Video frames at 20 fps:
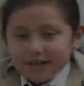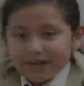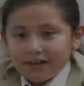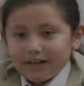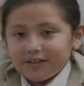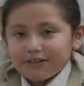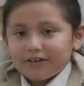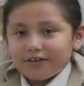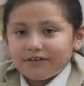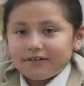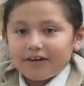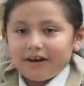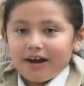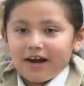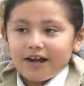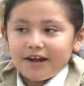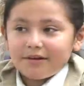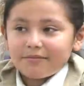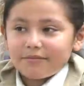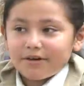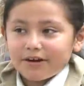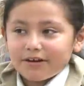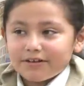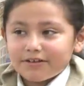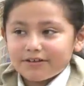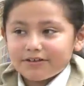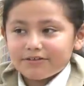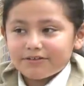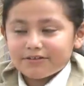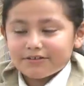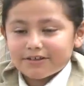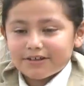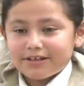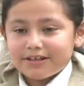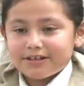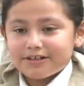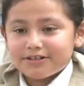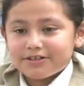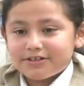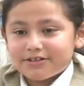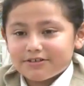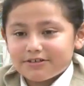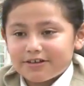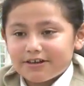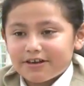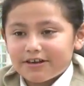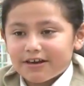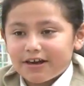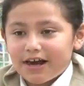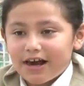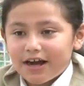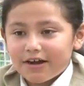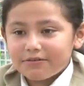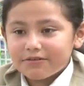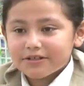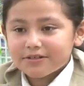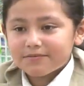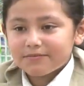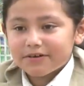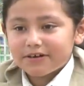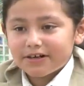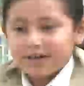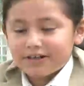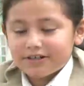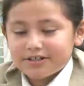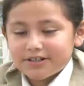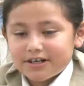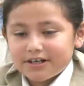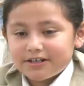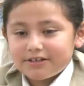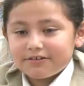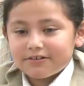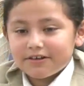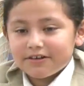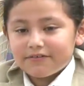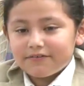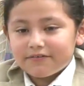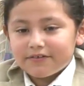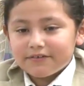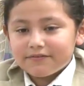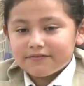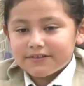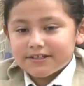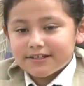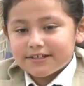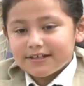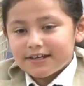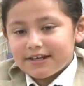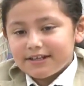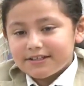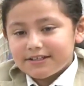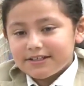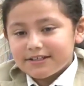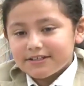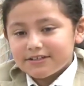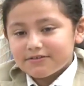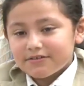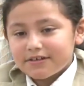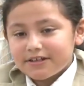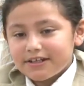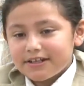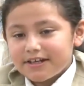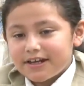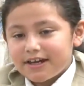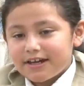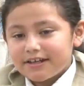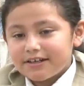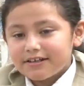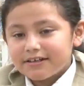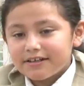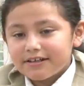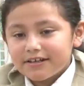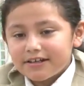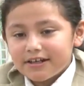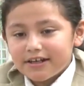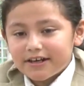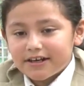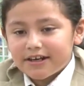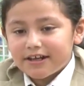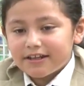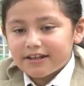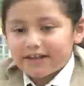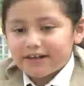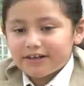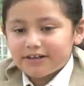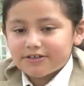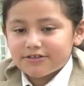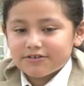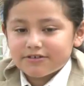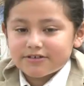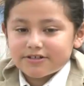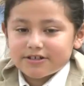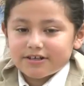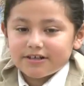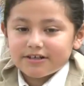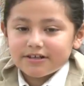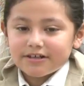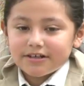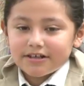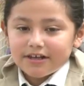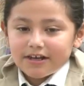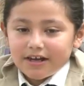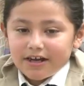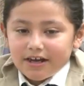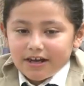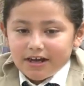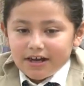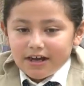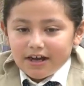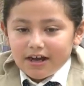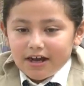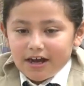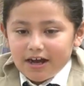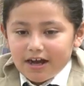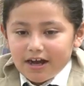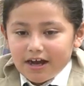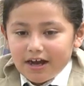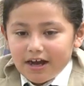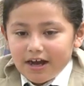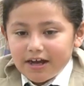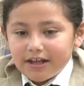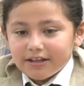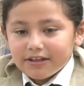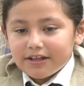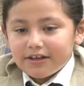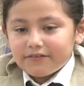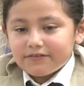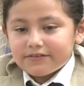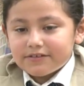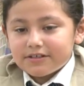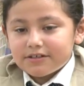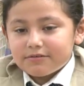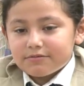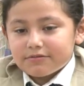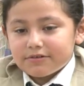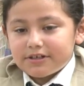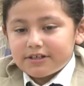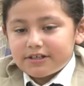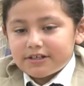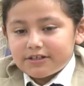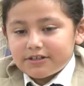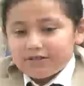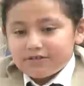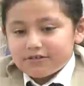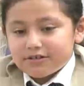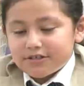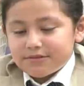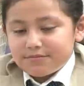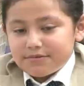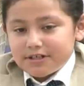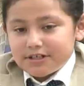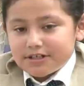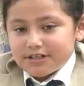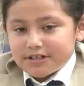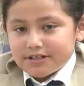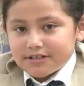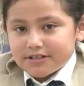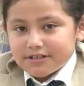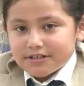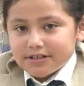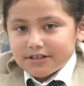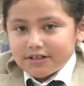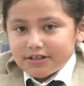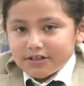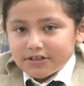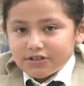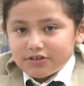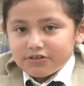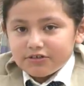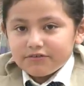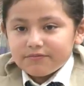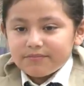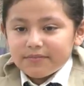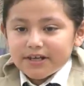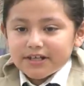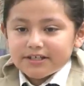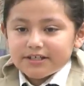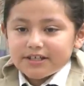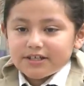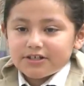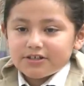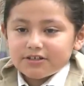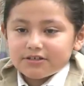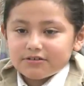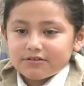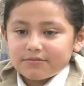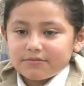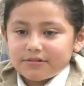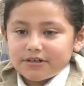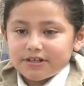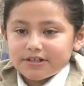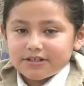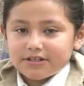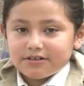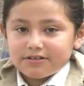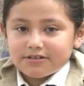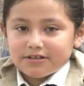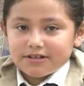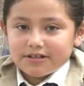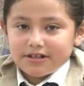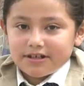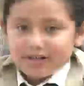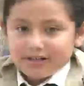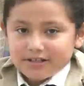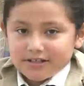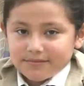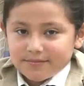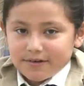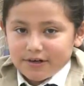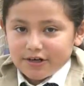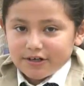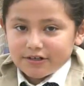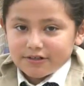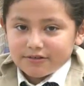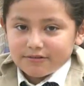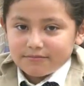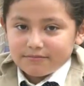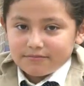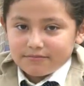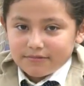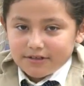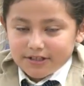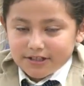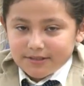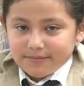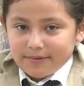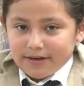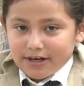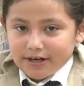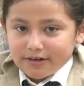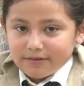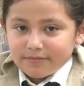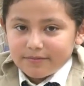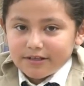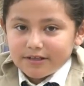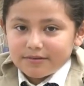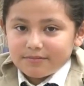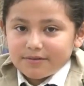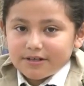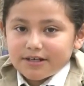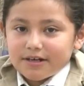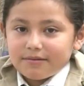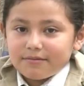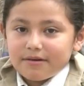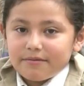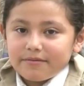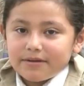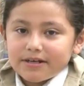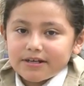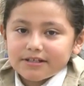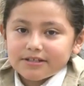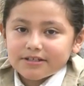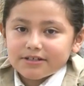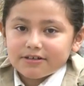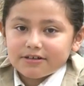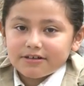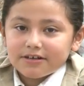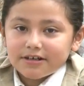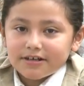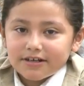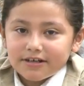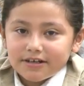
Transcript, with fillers: Hello, I am Martin Luther King Jr. I was born on January 15, 1929, in Atlanta, Georgia. I love to read and do speeches. Two of my teachers were ministers and they inspired, inspired me to become a minister.